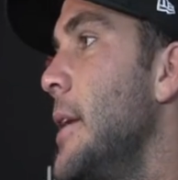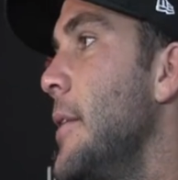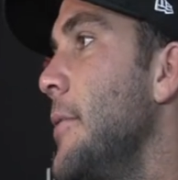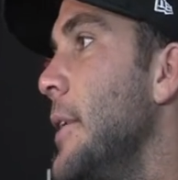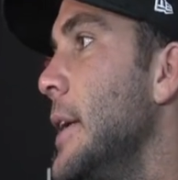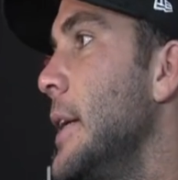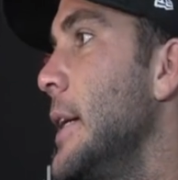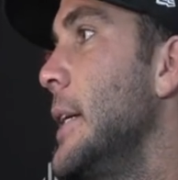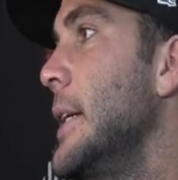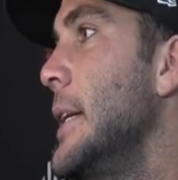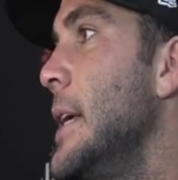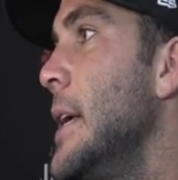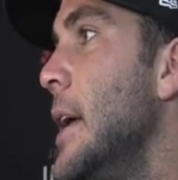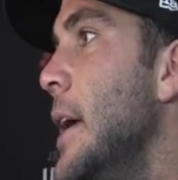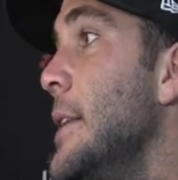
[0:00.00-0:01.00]
definitely a
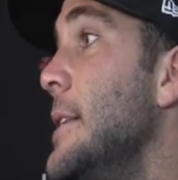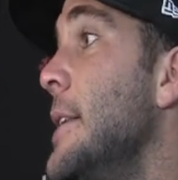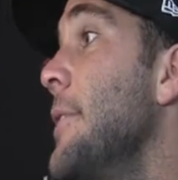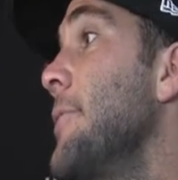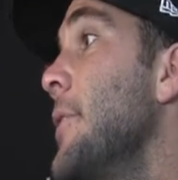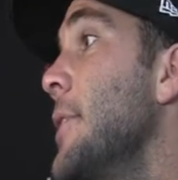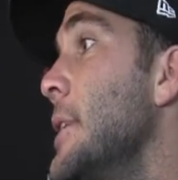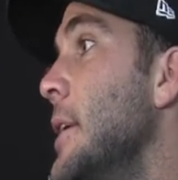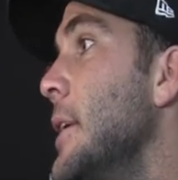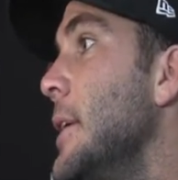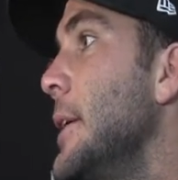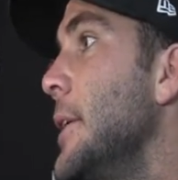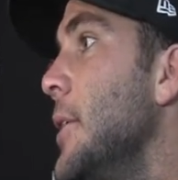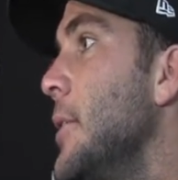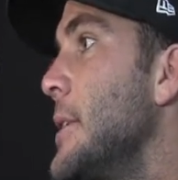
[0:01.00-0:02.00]
different,
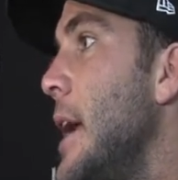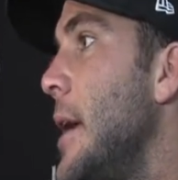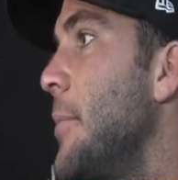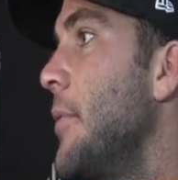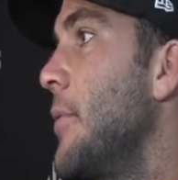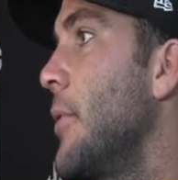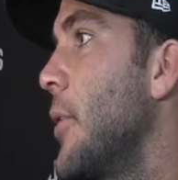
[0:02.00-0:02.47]
you know, type of